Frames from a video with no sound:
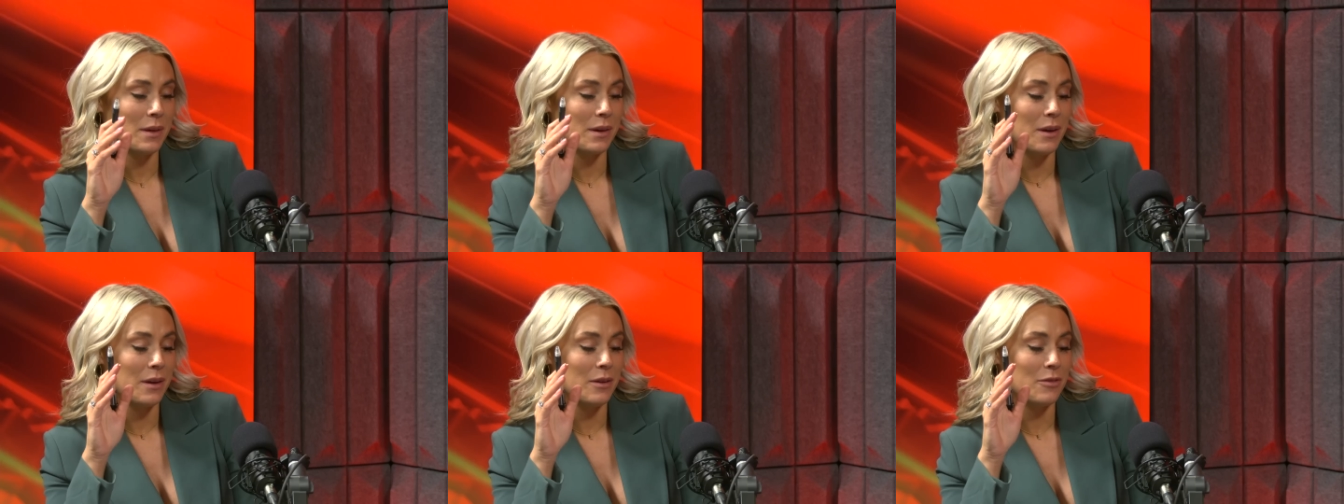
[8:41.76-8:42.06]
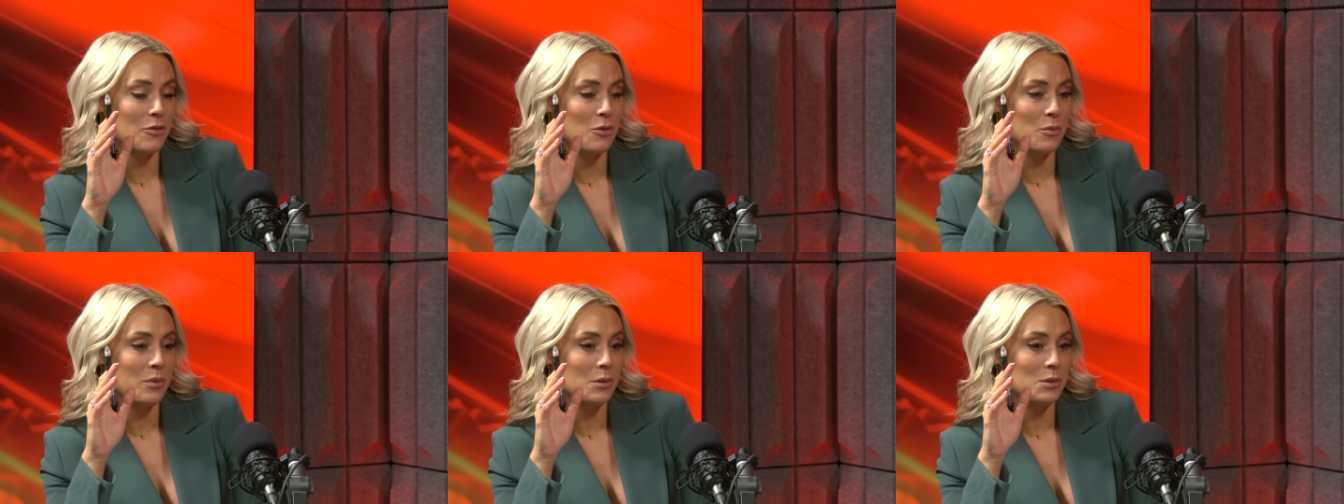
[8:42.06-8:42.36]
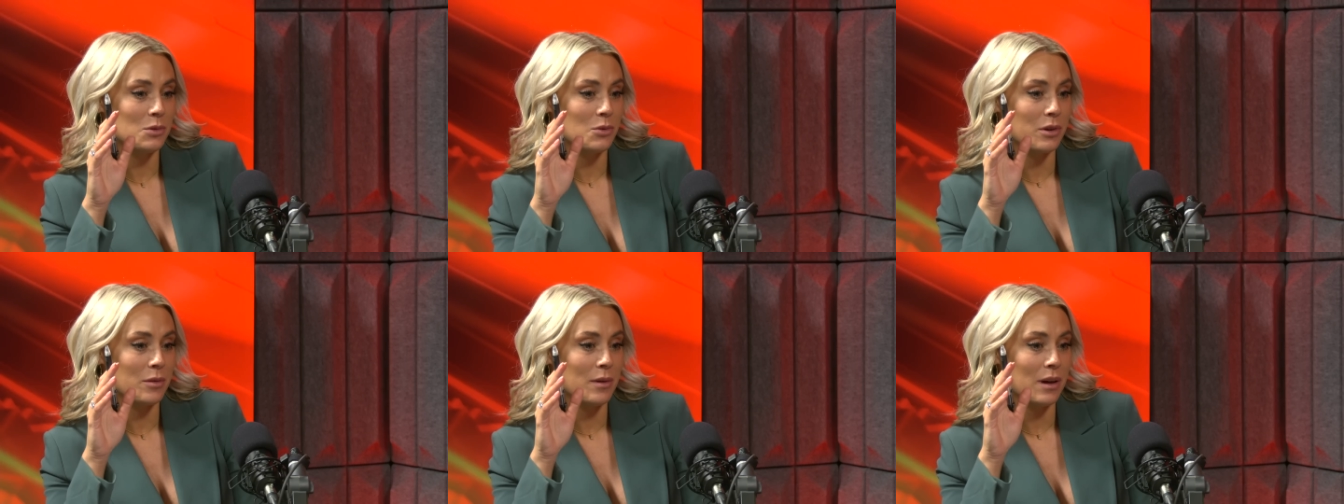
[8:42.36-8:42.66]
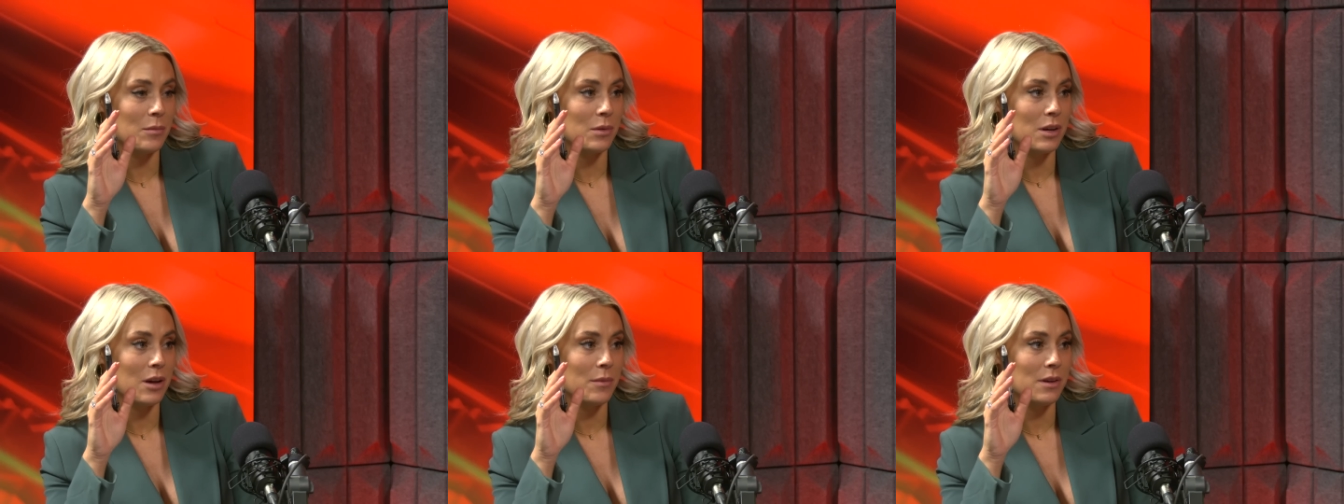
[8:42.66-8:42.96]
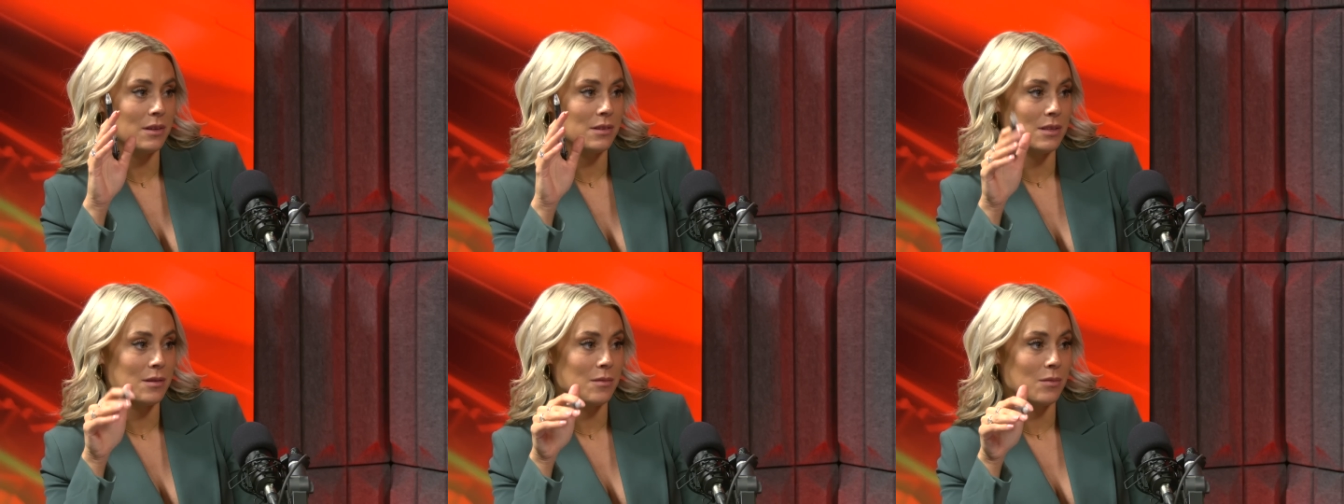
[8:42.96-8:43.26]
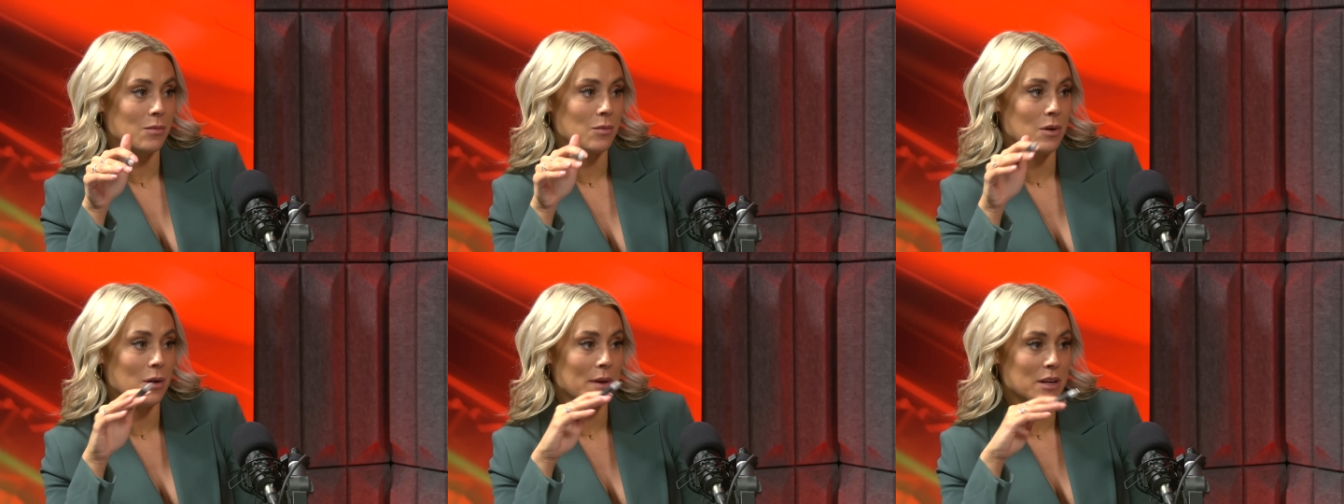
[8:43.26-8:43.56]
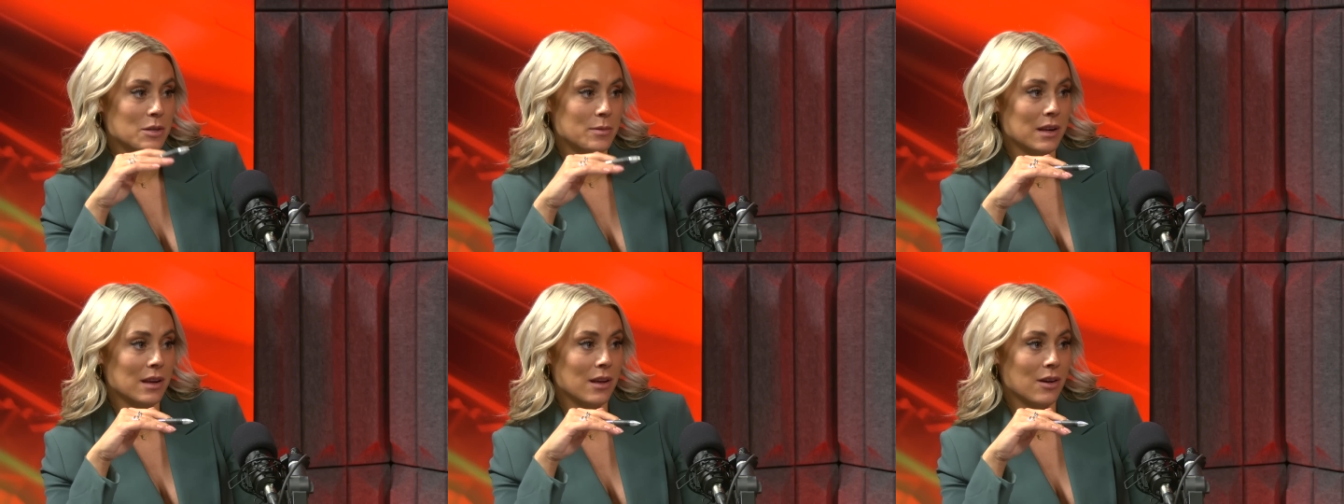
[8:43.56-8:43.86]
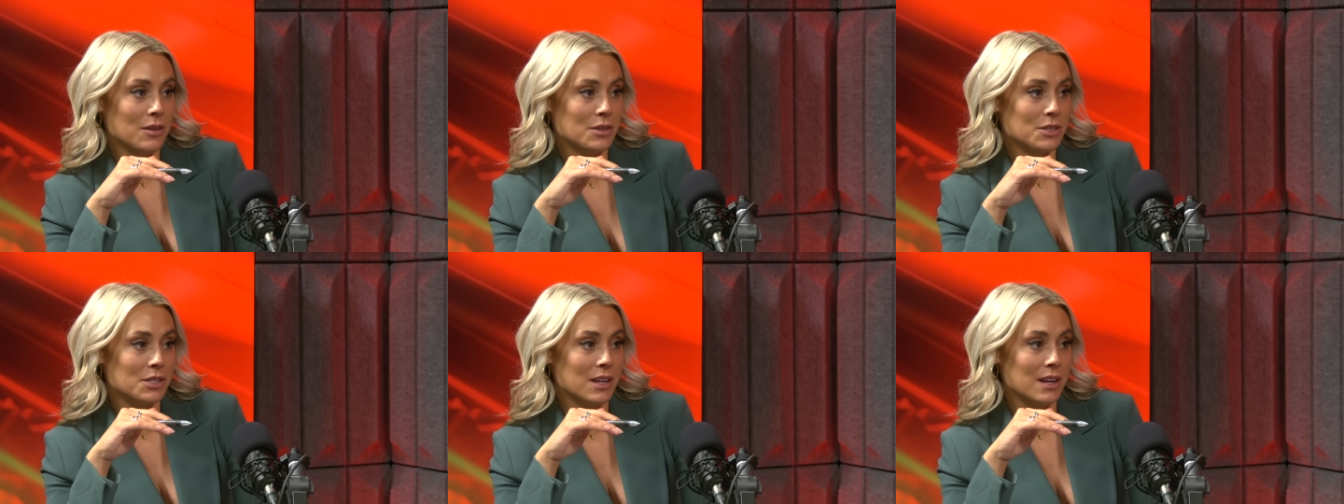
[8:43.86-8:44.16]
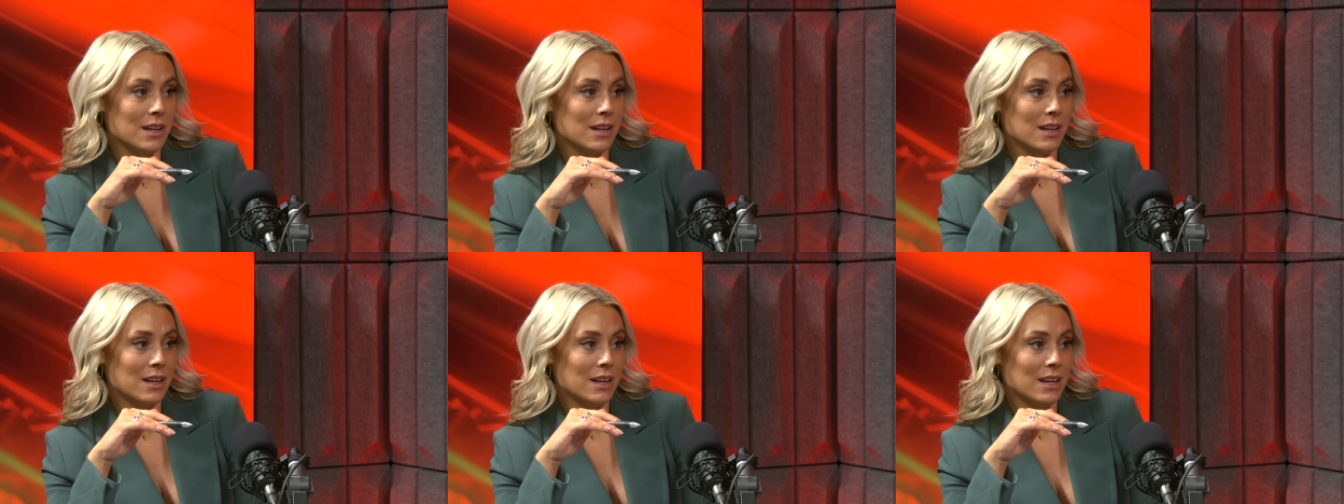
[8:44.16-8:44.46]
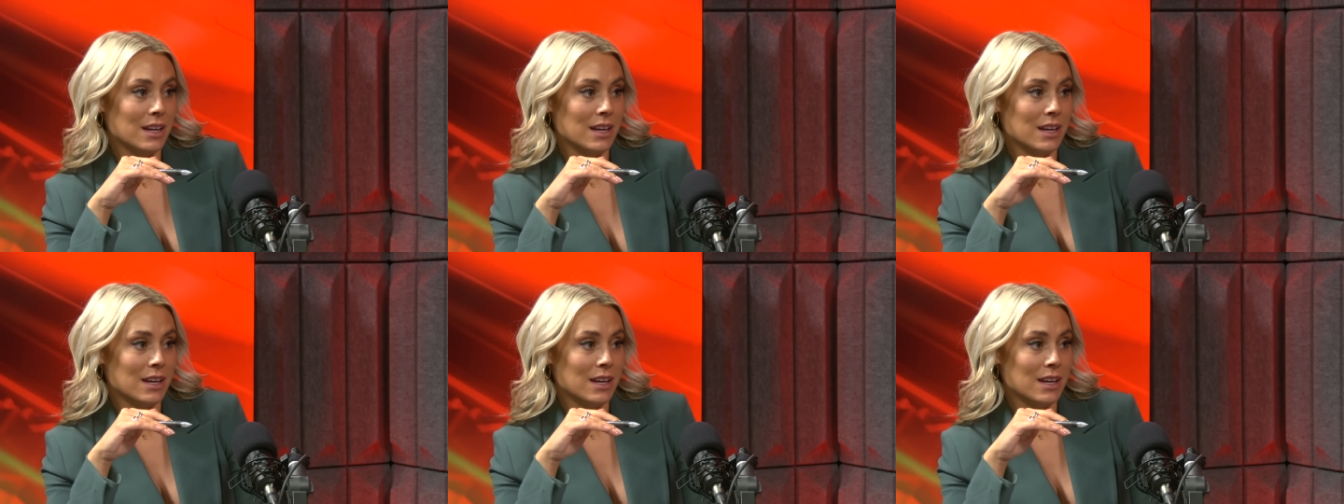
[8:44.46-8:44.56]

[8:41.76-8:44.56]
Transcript: kind of form we were talking about him coming into the World Matchplay last year.